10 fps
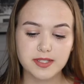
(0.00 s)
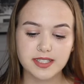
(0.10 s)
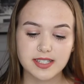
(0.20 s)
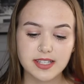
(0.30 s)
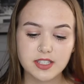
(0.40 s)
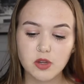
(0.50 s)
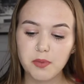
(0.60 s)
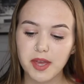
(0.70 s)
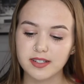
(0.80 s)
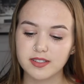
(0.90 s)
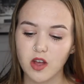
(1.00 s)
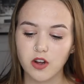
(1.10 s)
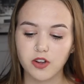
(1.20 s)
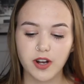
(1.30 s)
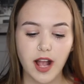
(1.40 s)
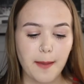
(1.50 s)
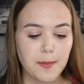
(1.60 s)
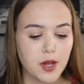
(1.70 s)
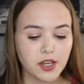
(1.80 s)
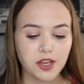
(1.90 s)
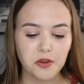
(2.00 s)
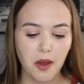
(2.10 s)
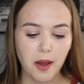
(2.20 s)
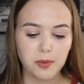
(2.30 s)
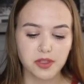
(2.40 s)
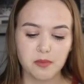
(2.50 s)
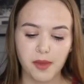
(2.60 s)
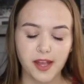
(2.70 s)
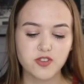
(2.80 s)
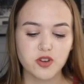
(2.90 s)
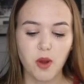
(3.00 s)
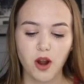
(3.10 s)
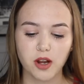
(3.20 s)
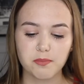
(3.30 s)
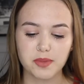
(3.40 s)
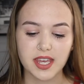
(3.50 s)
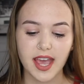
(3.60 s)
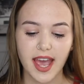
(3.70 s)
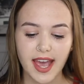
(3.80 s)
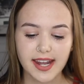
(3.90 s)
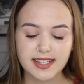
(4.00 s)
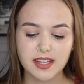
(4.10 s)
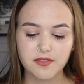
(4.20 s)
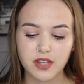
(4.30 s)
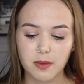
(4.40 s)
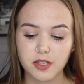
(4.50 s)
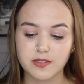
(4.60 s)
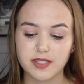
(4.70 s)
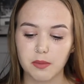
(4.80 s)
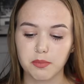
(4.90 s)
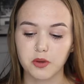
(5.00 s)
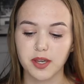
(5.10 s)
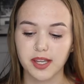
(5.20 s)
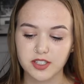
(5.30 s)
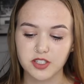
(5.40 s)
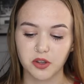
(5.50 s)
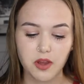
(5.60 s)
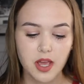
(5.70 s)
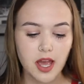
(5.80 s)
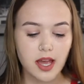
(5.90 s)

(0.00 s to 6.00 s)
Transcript: Since you picked Sonder, I'm hooking you up with the bedroom R&B NSFW debut Into.